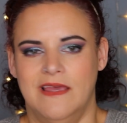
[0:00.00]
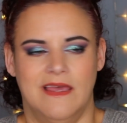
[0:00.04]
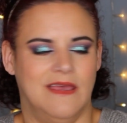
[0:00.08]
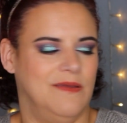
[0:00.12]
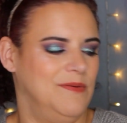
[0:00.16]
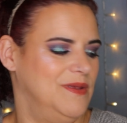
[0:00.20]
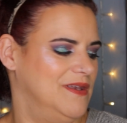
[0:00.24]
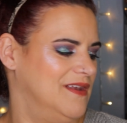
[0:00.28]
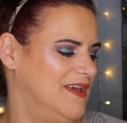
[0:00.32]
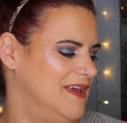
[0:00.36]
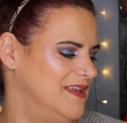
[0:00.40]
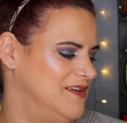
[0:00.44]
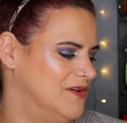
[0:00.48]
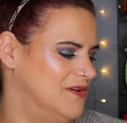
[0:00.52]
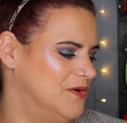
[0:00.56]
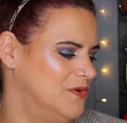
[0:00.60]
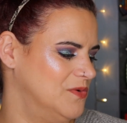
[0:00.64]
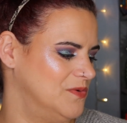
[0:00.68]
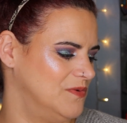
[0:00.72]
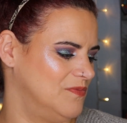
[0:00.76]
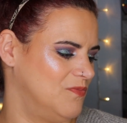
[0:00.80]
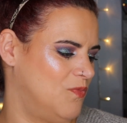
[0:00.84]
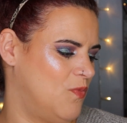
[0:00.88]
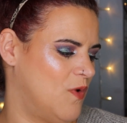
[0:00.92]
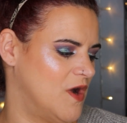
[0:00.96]
I mean, I
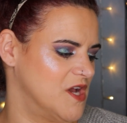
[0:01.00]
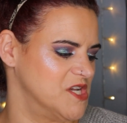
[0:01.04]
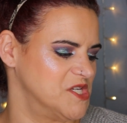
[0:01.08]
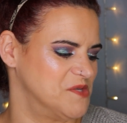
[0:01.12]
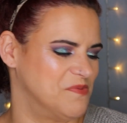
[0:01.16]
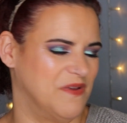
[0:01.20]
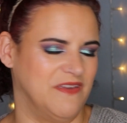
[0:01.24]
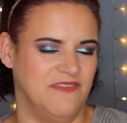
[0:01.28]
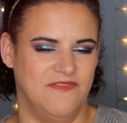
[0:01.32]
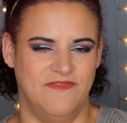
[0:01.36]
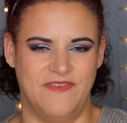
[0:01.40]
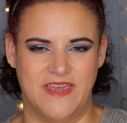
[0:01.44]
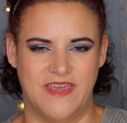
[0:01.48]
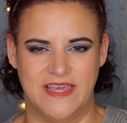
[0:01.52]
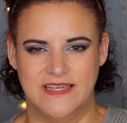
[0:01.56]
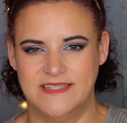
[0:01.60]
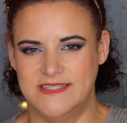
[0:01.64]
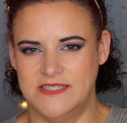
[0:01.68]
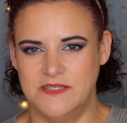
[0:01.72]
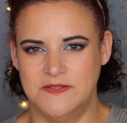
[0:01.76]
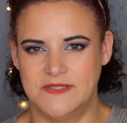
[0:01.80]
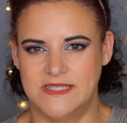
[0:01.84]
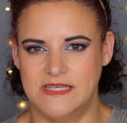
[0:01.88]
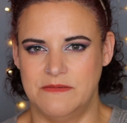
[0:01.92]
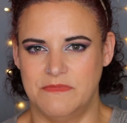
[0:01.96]
don't wash my
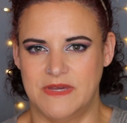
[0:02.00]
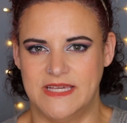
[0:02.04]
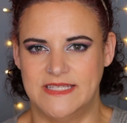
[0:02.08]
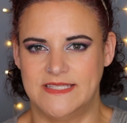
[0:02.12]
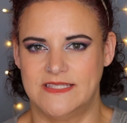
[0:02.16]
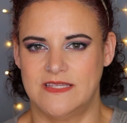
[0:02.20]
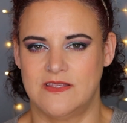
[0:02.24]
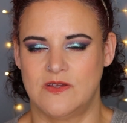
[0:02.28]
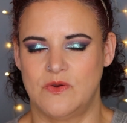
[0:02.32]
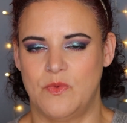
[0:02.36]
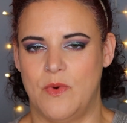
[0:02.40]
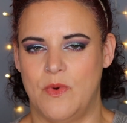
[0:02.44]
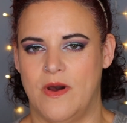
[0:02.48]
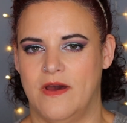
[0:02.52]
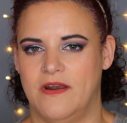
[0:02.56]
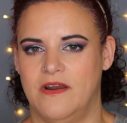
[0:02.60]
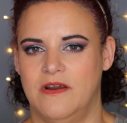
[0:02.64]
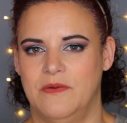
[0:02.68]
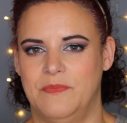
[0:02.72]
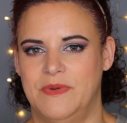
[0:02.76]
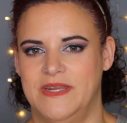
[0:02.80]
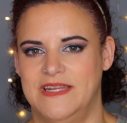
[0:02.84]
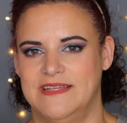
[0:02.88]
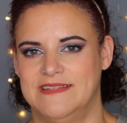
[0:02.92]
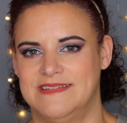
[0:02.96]
face using micellar
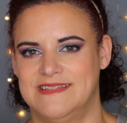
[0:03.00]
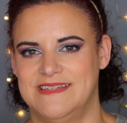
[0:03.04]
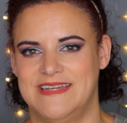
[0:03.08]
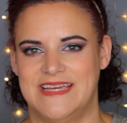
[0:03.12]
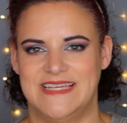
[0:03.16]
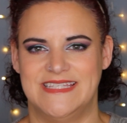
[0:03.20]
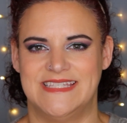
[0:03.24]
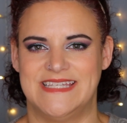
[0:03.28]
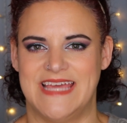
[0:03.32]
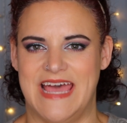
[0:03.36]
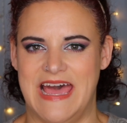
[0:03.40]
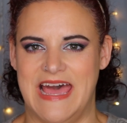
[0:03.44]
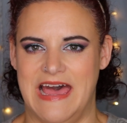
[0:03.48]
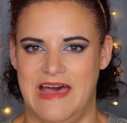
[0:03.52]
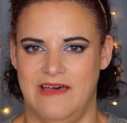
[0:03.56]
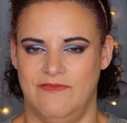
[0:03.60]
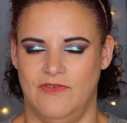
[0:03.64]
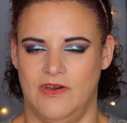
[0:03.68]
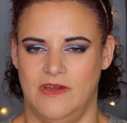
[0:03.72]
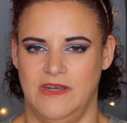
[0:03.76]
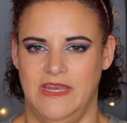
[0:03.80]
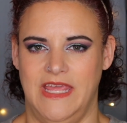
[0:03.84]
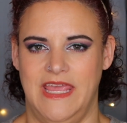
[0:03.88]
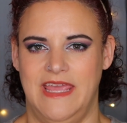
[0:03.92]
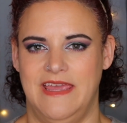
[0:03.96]
water, but it's nice to have
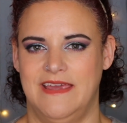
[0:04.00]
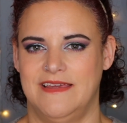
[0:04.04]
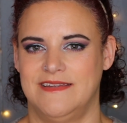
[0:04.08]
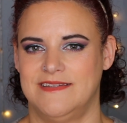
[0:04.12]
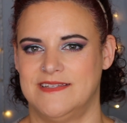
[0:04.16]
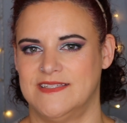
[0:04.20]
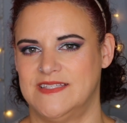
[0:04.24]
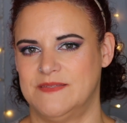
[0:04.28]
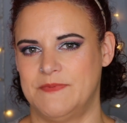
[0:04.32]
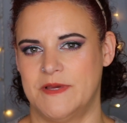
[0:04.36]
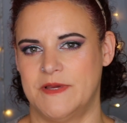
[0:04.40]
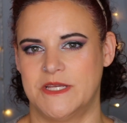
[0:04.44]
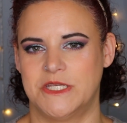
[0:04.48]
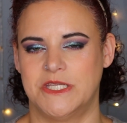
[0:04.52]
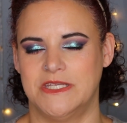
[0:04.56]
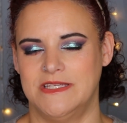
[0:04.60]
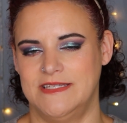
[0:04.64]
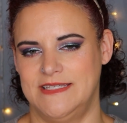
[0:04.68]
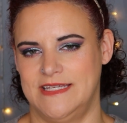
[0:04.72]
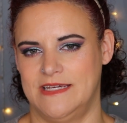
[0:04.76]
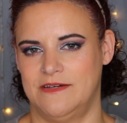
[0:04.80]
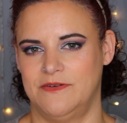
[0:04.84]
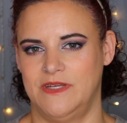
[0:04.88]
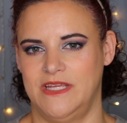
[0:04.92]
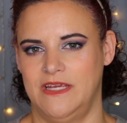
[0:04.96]
on hand, especially
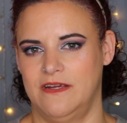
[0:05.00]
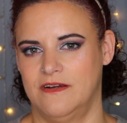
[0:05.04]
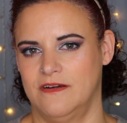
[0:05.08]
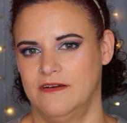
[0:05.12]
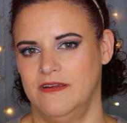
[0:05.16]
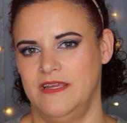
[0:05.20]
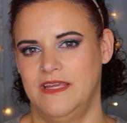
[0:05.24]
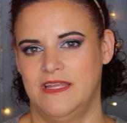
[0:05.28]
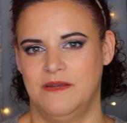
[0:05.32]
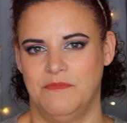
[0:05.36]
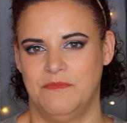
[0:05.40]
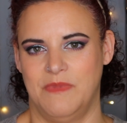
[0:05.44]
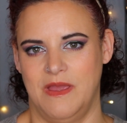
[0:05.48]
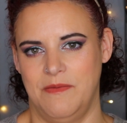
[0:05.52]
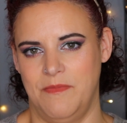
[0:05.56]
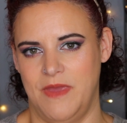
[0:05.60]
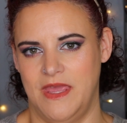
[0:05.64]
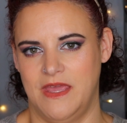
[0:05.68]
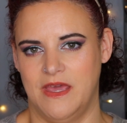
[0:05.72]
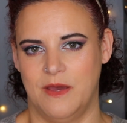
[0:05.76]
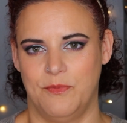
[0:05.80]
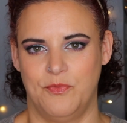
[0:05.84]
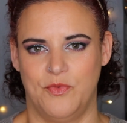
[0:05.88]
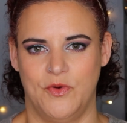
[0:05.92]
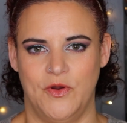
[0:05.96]
down here in my
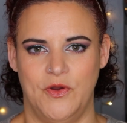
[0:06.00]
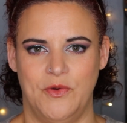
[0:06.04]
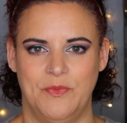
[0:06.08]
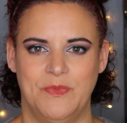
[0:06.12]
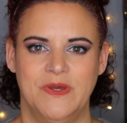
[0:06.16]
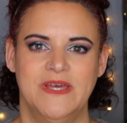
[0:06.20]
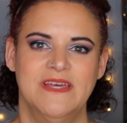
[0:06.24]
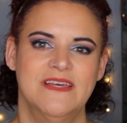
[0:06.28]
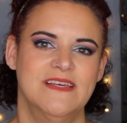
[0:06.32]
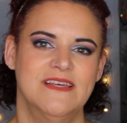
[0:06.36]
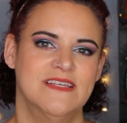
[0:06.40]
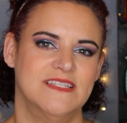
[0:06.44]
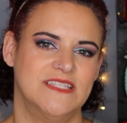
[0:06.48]
makeup room.